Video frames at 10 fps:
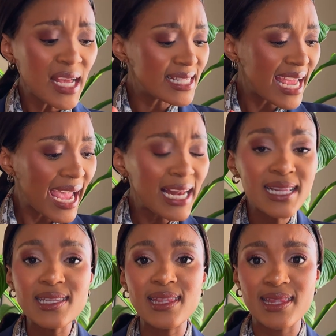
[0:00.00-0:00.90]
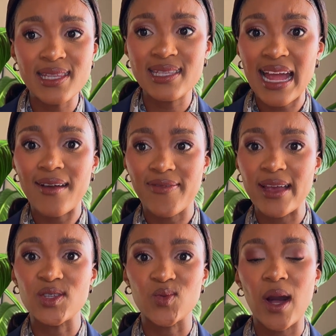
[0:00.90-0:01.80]
tailored stuff
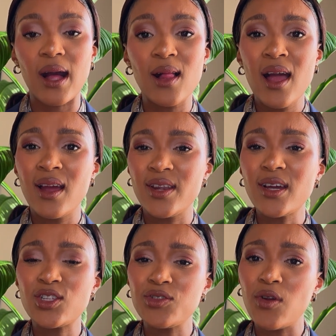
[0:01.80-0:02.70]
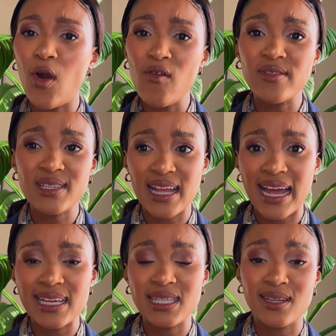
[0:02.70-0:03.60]
as well, not too
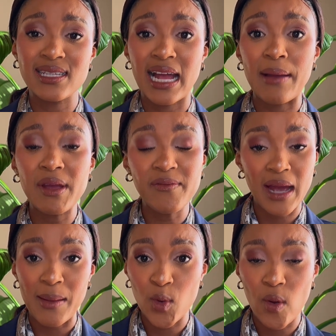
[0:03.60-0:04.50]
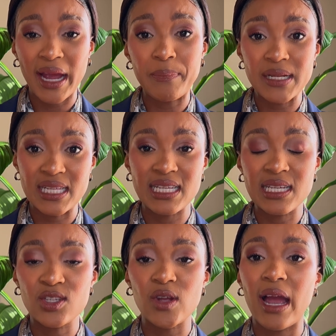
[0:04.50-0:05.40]
oversized, because I'm quite
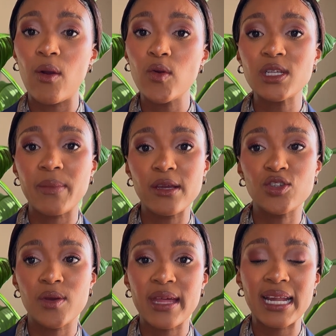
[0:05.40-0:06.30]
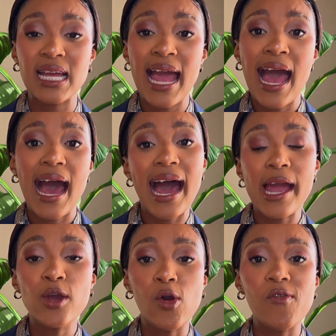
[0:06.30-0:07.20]
petite. So I always make sure that
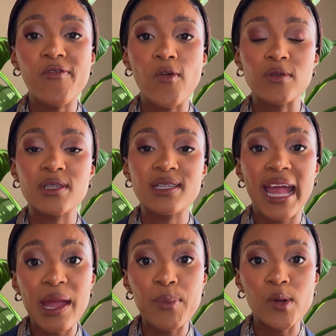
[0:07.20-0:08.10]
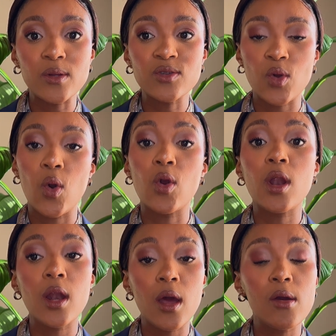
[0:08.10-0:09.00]
I go for staples or
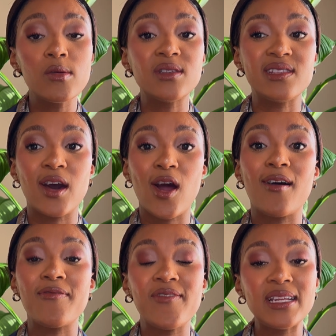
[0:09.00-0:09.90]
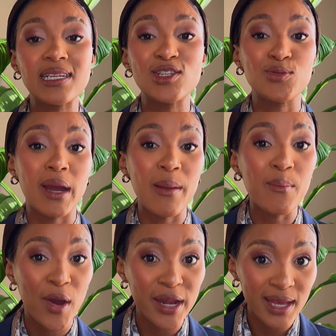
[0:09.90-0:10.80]
clothes that are fitted to my
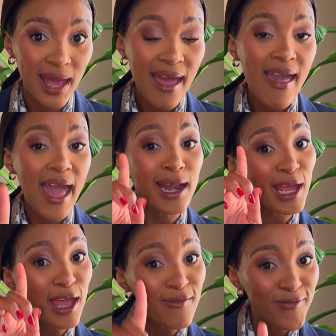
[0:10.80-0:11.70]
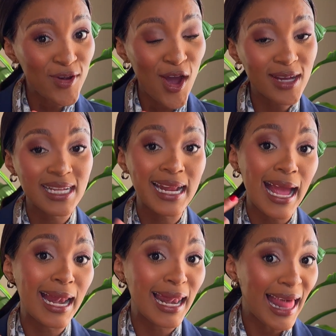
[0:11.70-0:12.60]
body. And if not, and
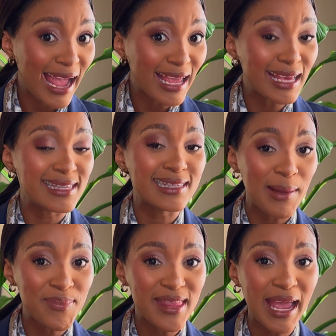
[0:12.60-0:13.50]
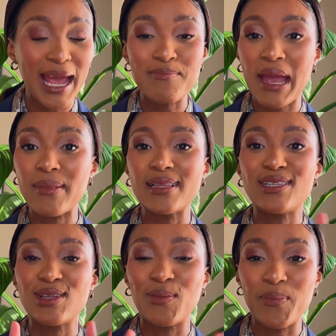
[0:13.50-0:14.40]
I like something and maybe it's
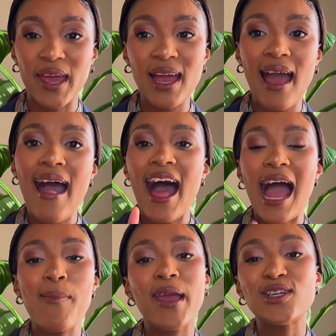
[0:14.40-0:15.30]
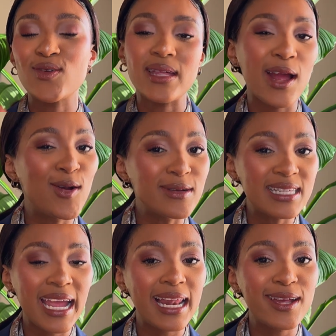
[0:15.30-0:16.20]
still big, I make sure that I go
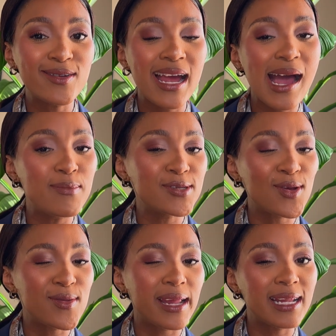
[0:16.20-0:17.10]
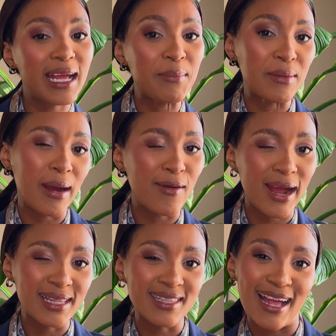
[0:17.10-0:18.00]
tailor it up so that it can be my
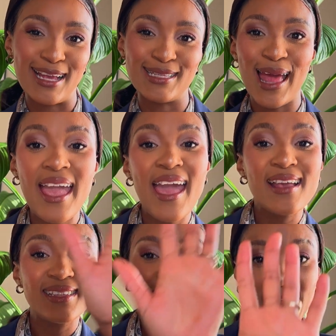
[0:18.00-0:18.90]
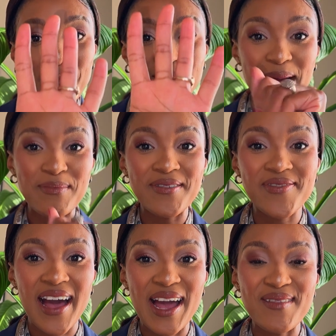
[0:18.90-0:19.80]
right size. Step number
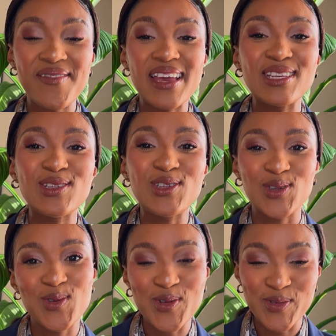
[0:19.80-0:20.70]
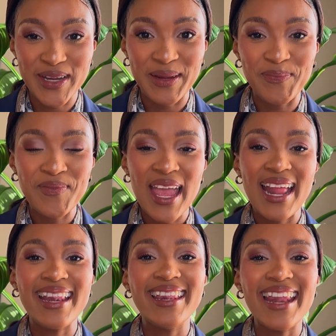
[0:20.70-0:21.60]
5 is jewelry.
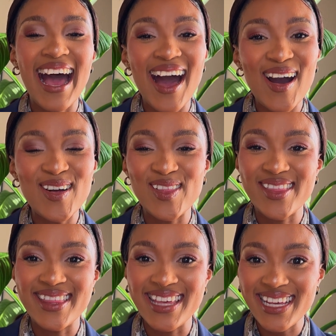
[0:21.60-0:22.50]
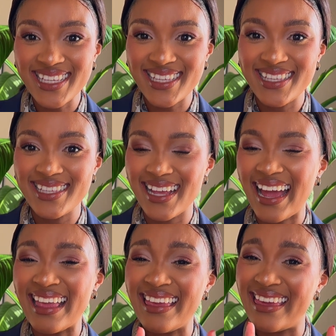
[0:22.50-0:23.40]
Now this
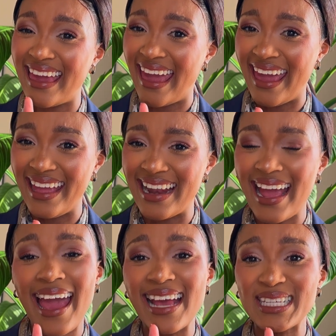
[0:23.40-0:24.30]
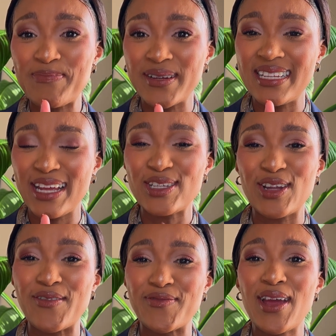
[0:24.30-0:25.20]
again has a potential
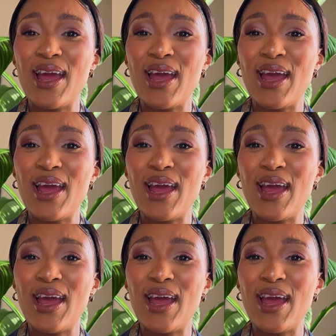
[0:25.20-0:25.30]
of